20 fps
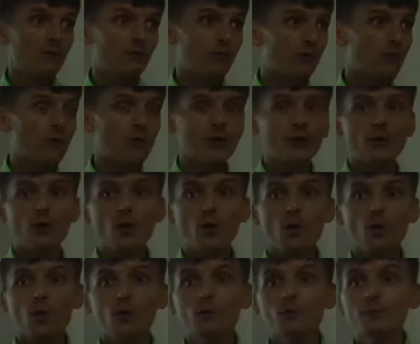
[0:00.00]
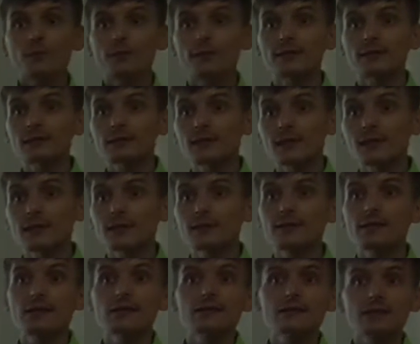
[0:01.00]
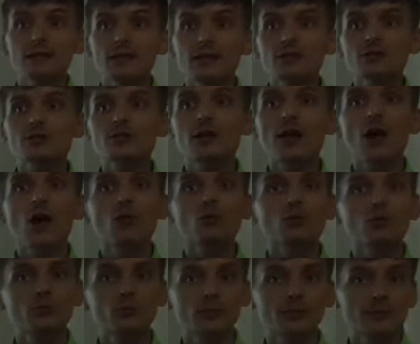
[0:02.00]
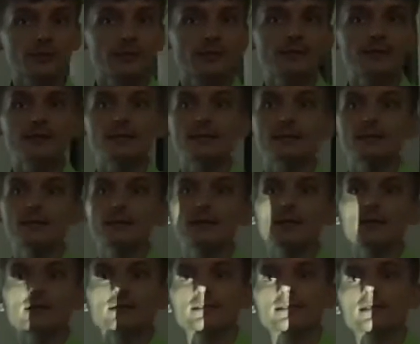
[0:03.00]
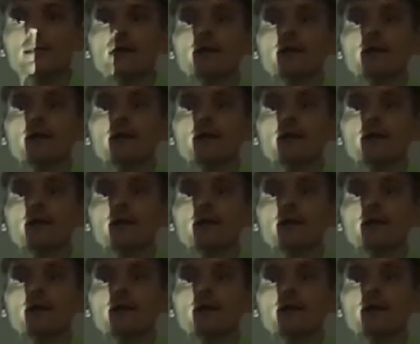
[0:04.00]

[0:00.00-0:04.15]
4.0 installed, the installation automatically installs